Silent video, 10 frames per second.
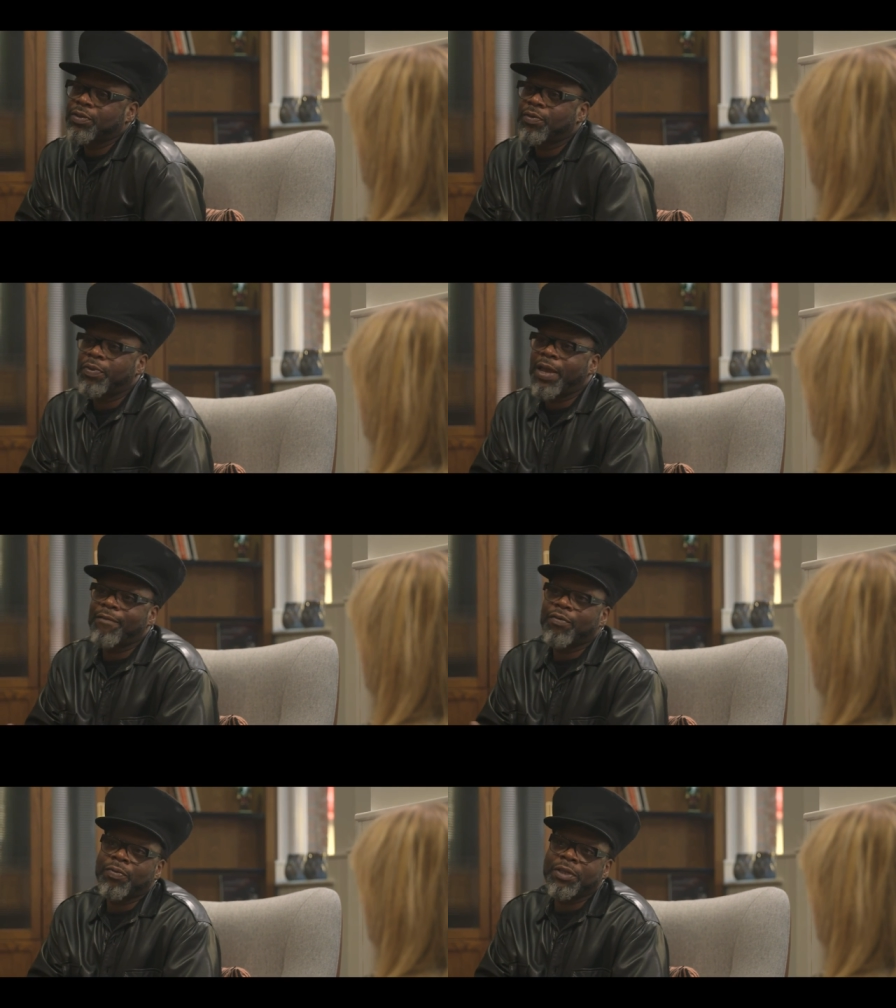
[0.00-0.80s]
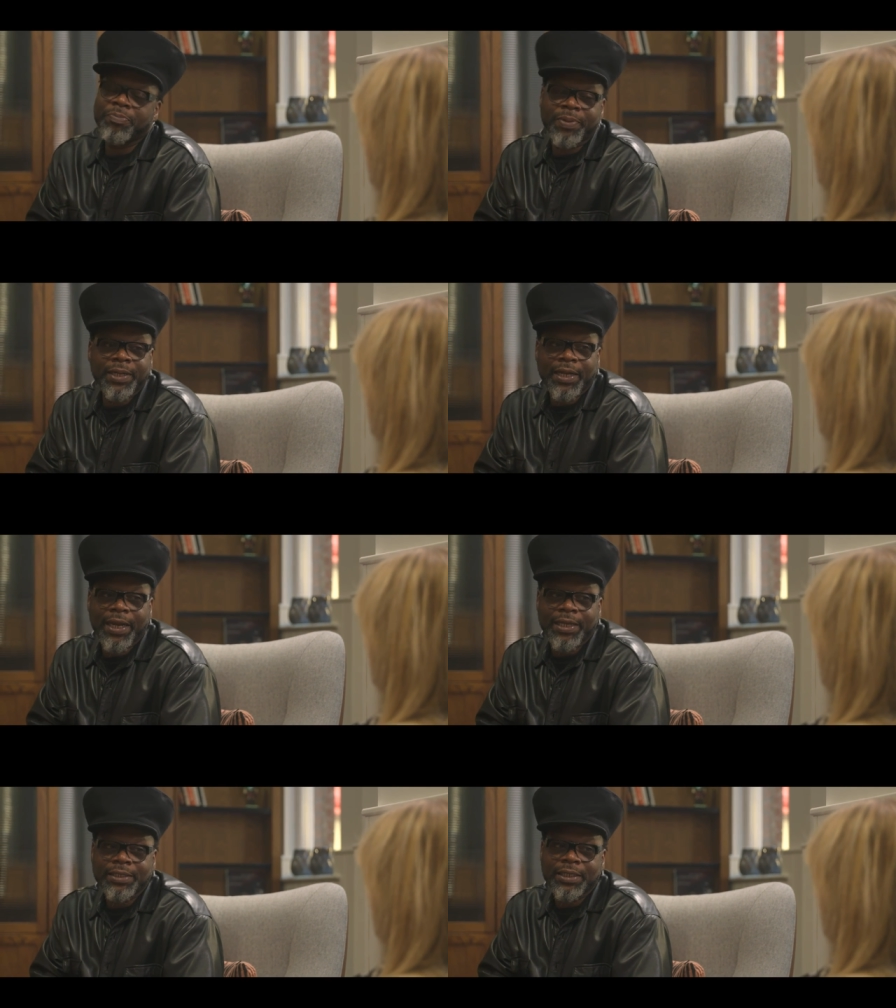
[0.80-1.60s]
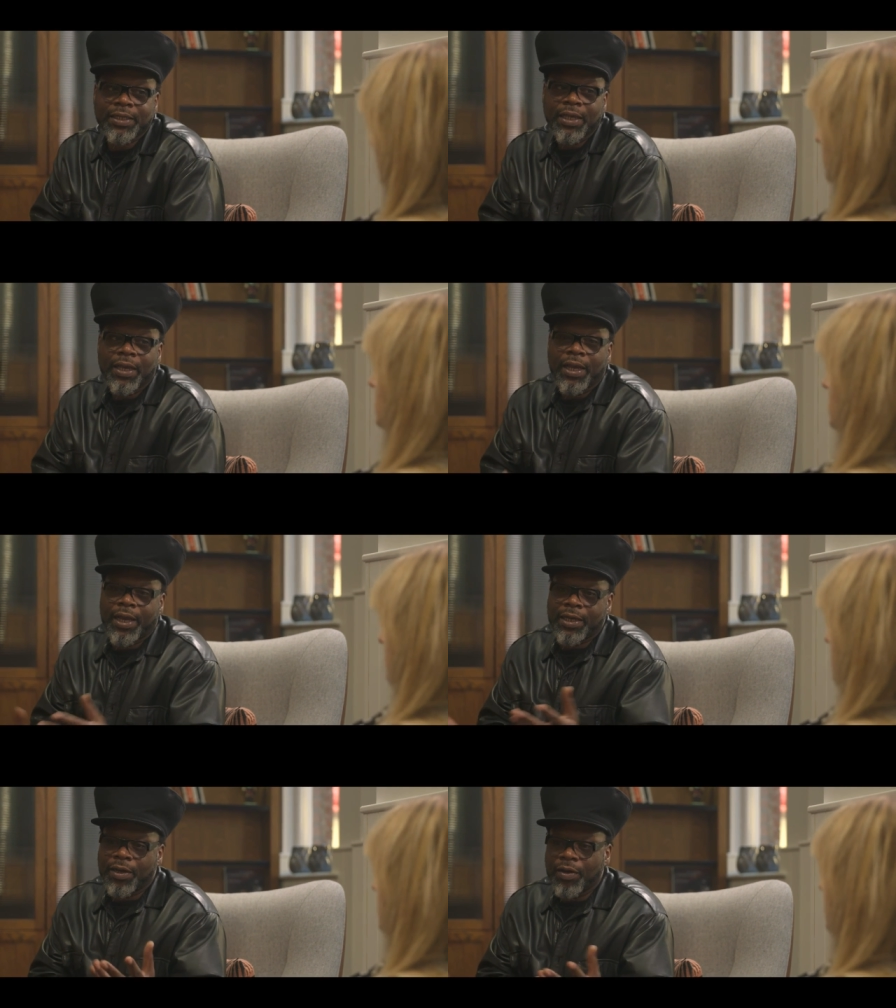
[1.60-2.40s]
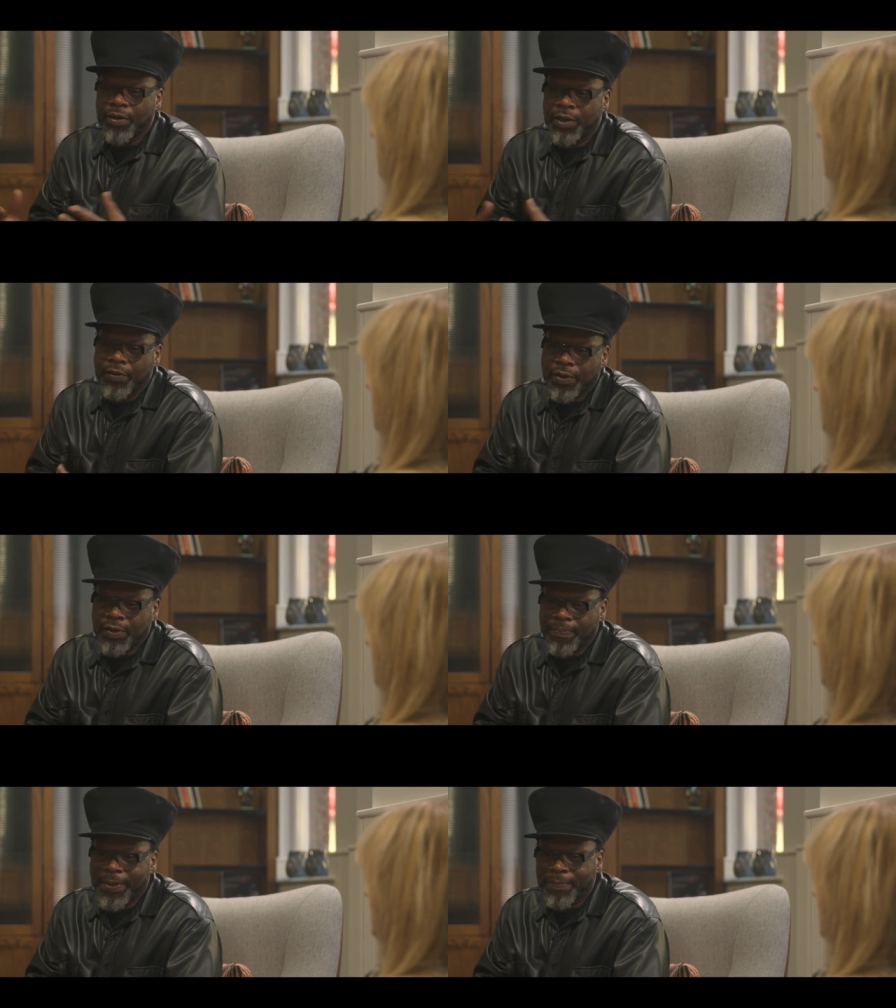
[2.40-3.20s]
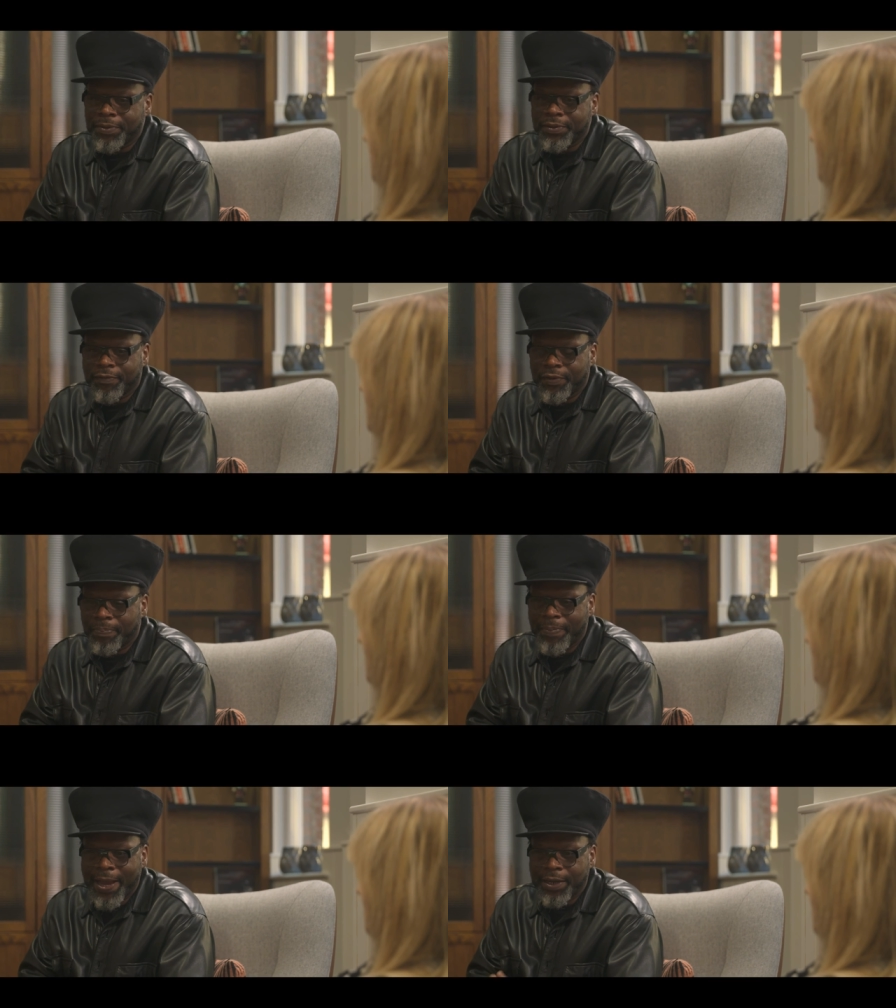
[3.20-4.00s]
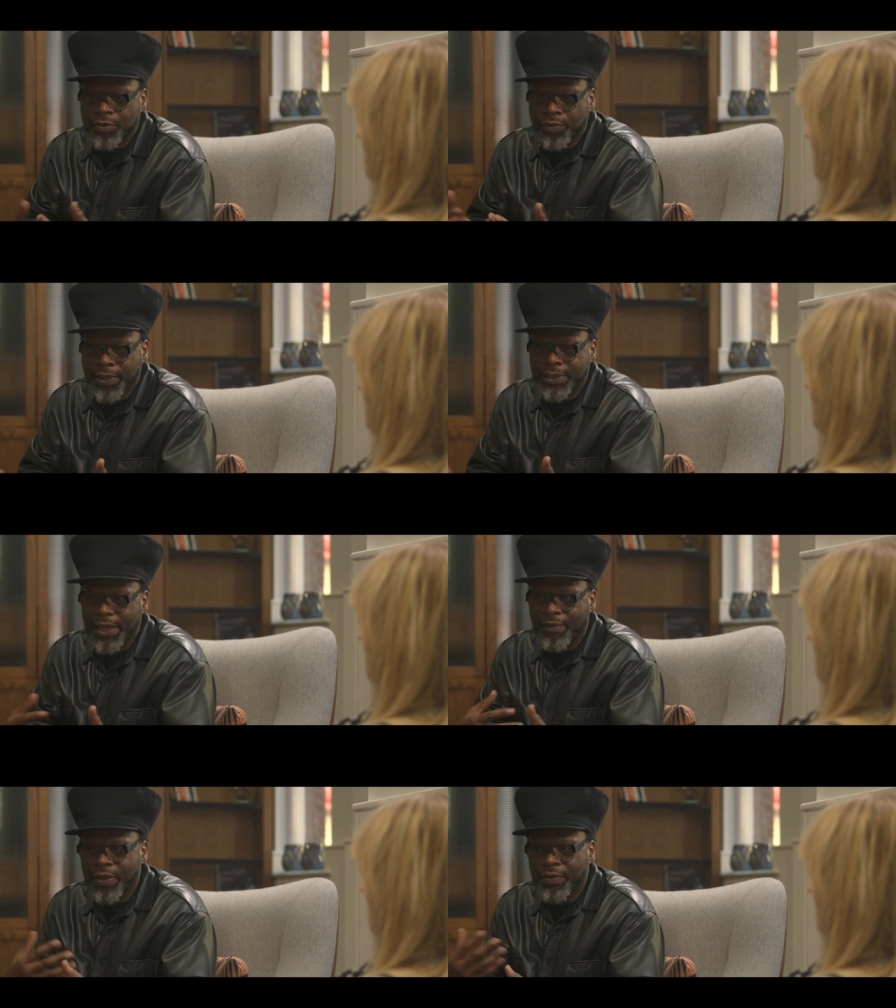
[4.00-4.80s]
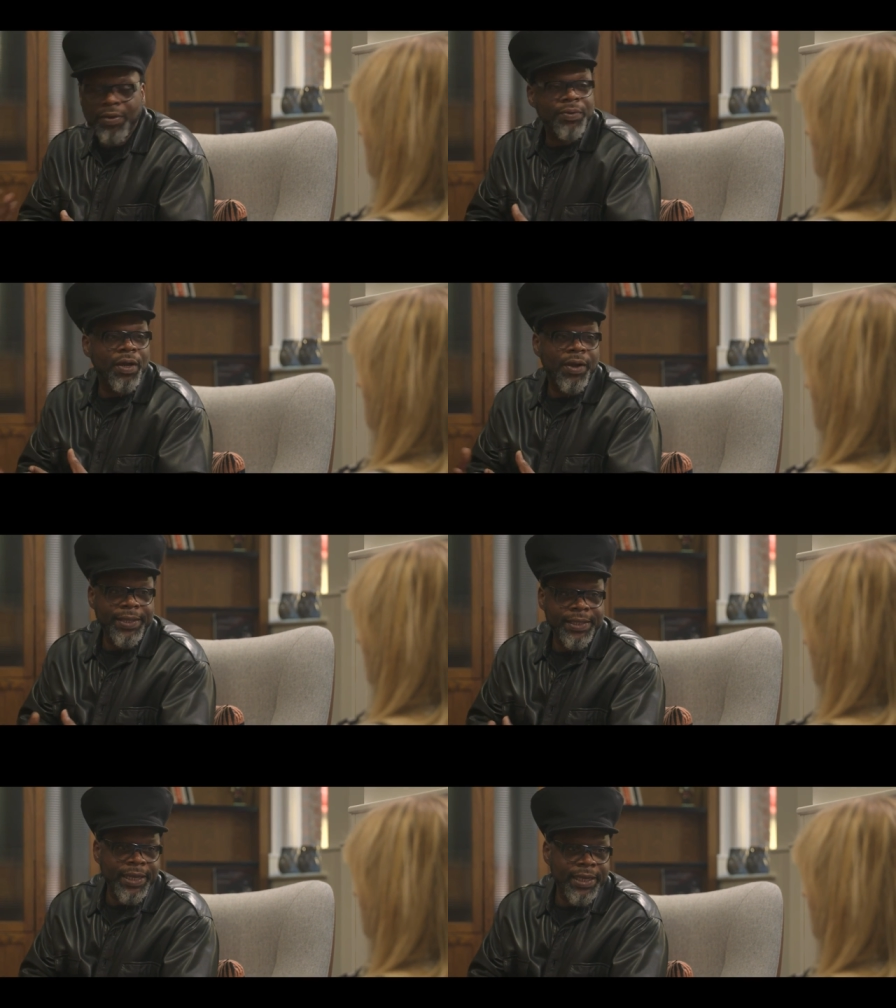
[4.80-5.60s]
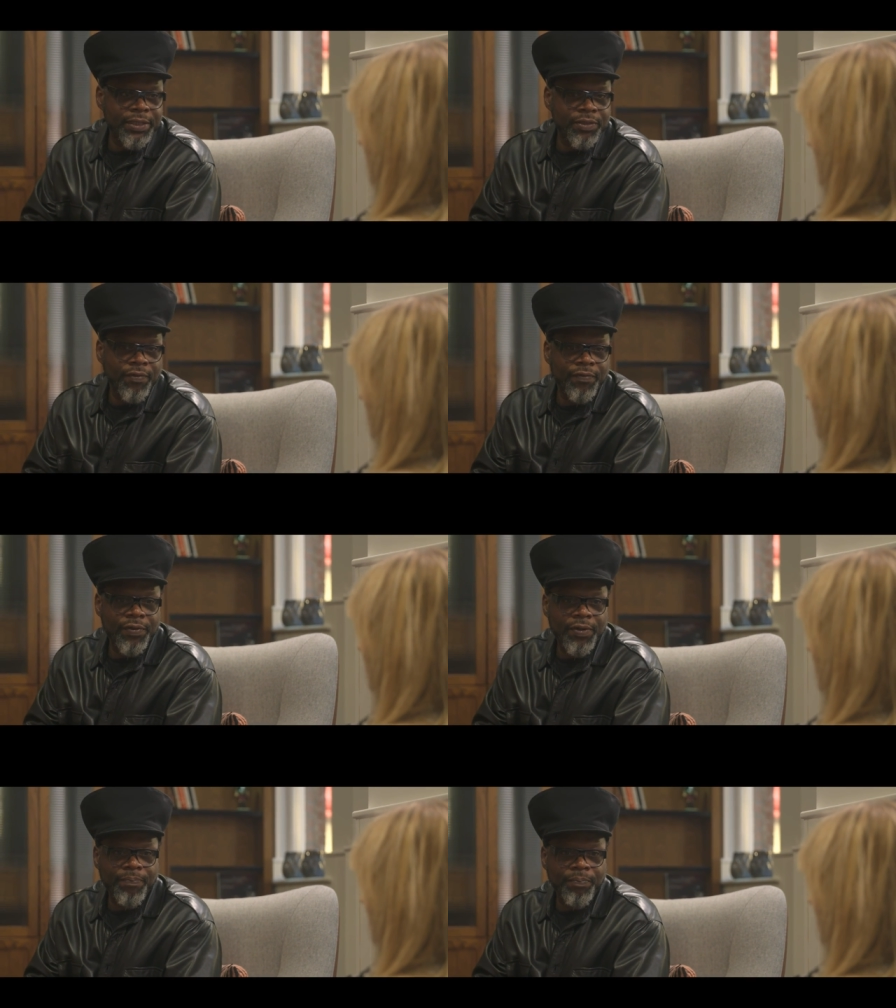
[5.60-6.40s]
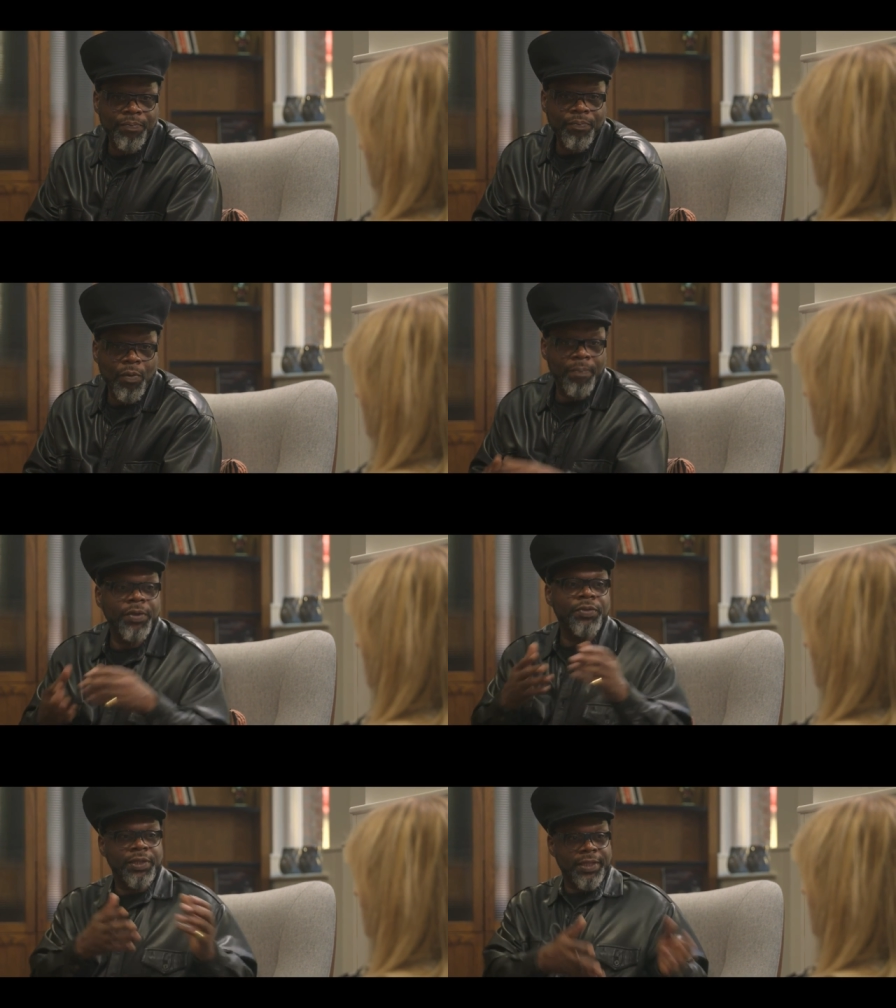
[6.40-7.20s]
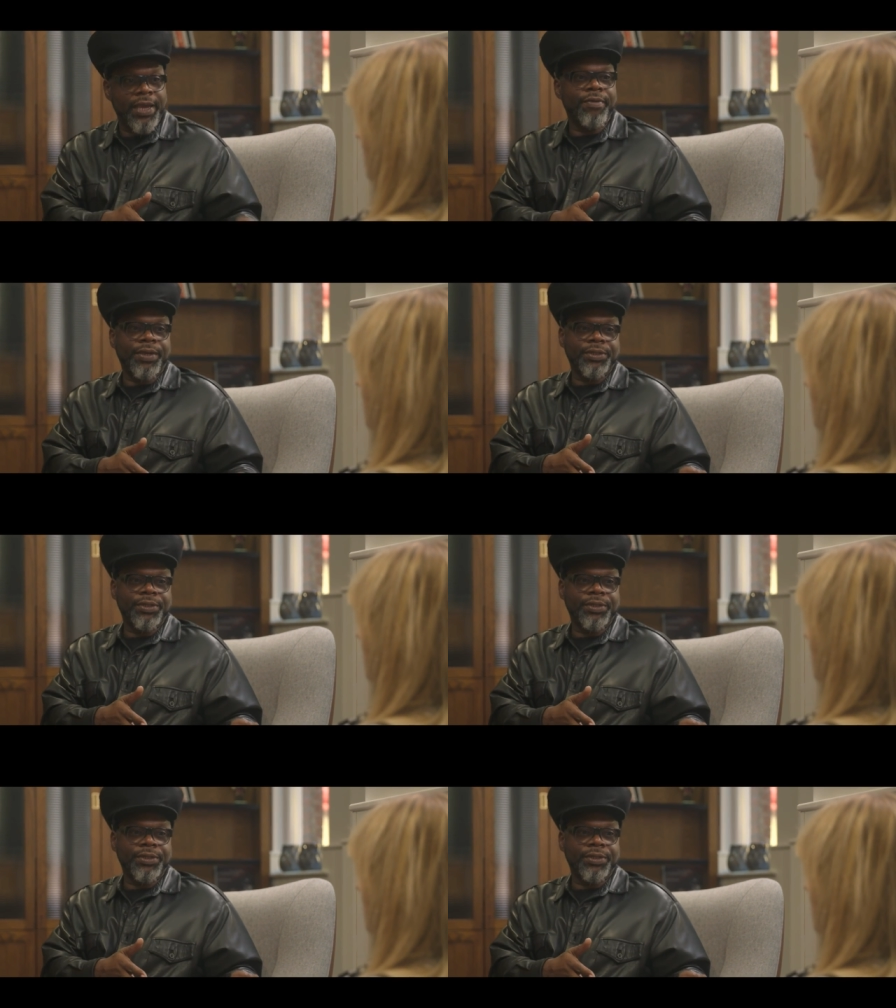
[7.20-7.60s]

II Soul, we have always been eclectic, and a lot of the, the members of the band always have their own ideas of um, what music they're